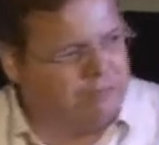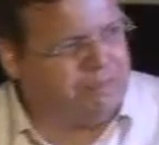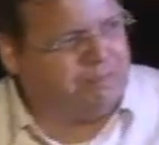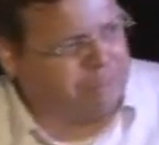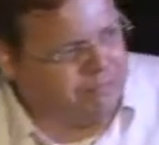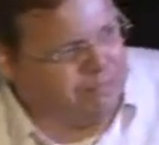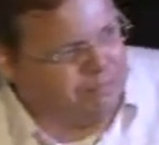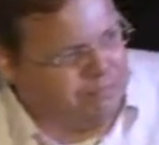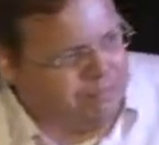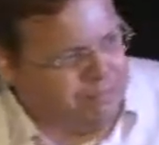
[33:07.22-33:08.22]
I do know a number of
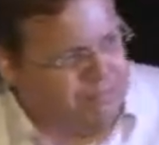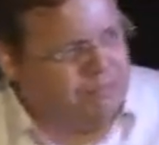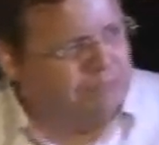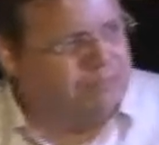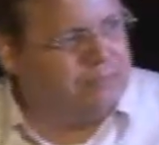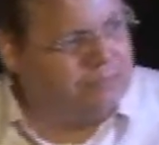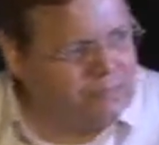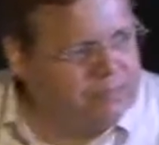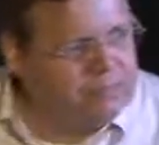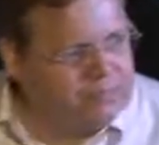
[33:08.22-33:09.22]
people, a number of my friends,
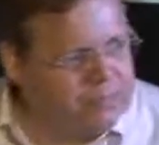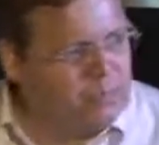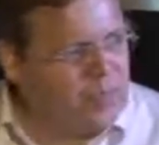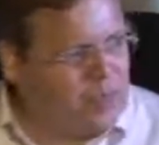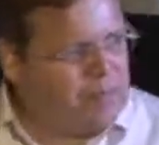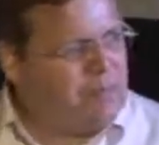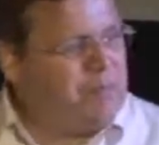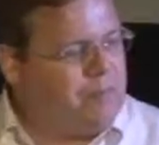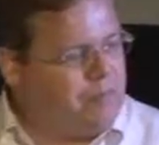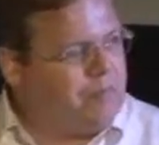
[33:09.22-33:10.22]
subscribing to
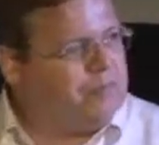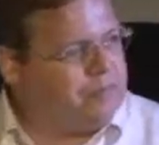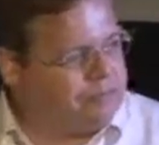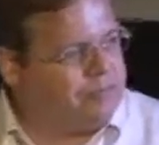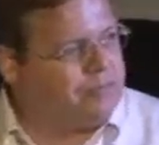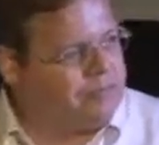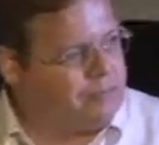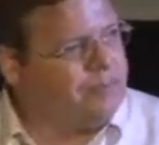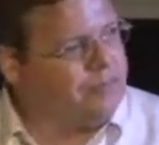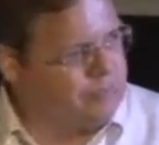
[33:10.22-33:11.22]
uh, digital
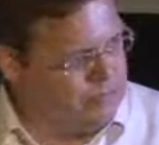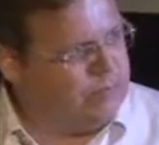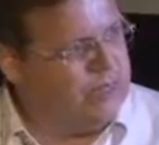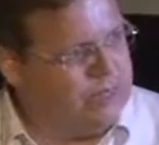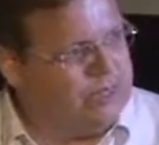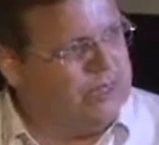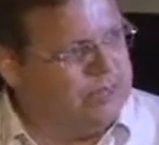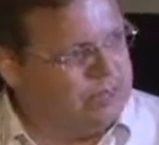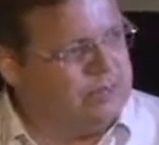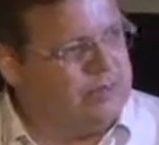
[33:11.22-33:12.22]
publications yes. of
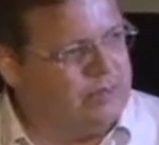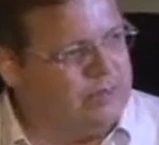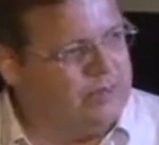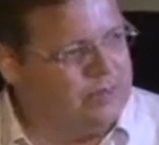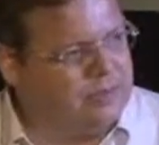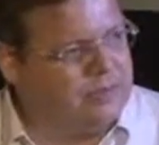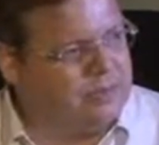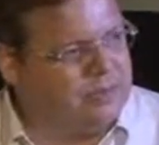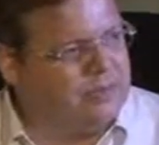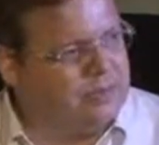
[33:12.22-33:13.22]

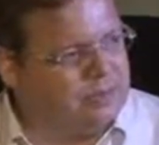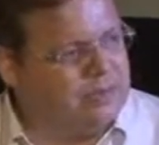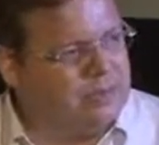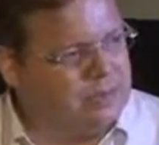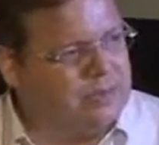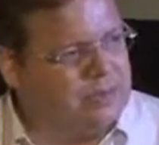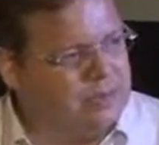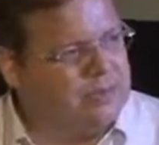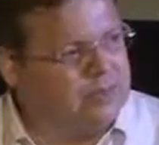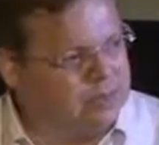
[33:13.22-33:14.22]
magazines,
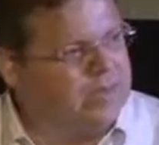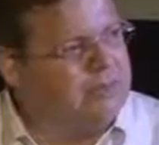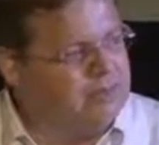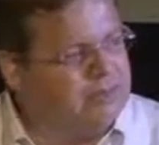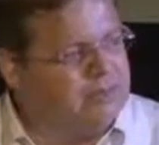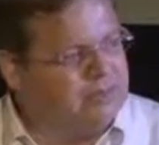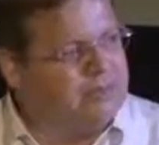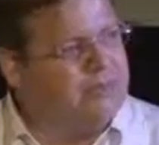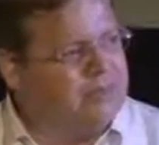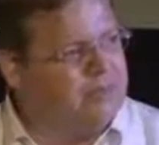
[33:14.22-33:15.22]
newspapers in yeah. other
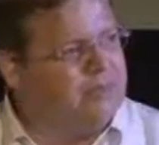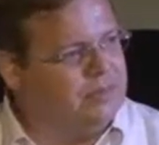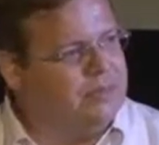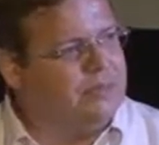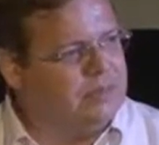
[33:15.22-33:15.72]
countries. Mm -hmm.